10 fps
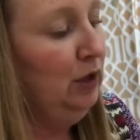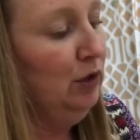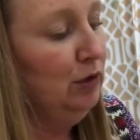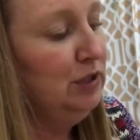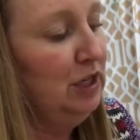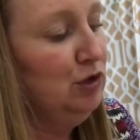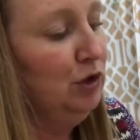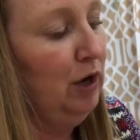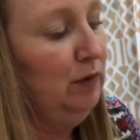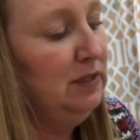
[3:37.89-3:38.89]
Your teacher
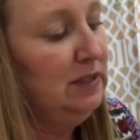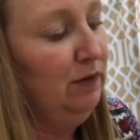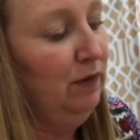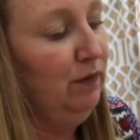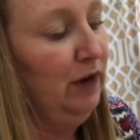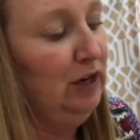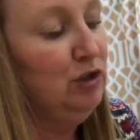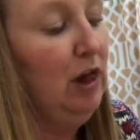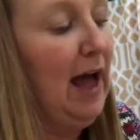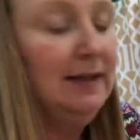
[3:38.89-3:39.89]
code is different for
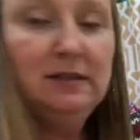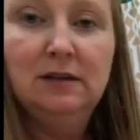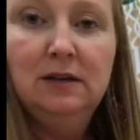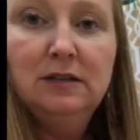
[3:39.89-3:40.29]
each class.